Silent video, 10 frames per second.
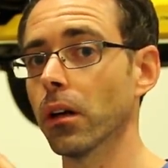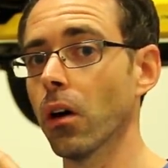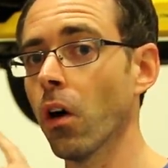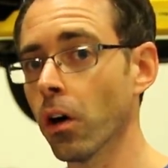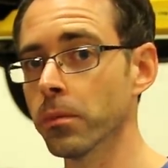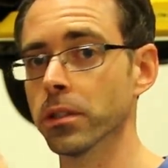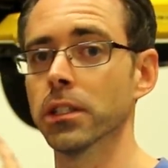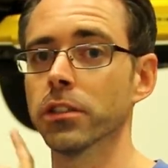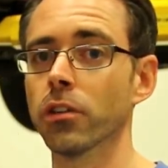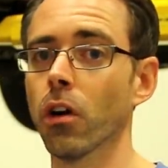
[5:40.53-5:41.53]
arms on
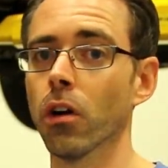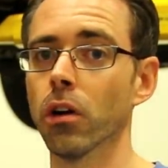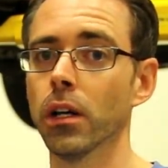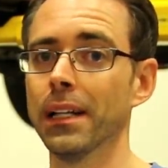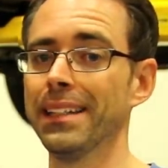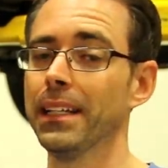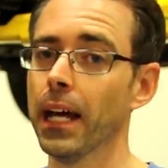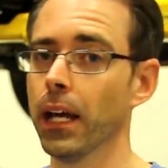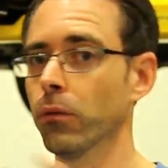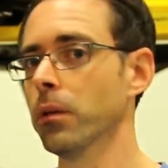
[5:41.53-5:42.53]
this car
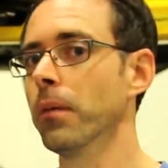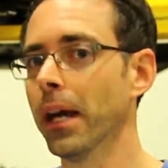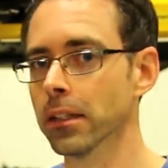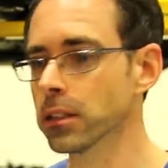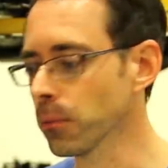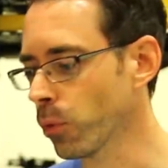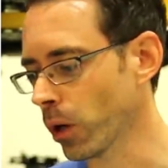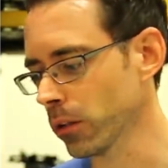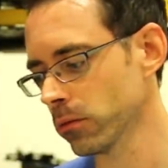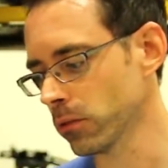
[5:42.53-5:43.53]
yet, and we may at some point,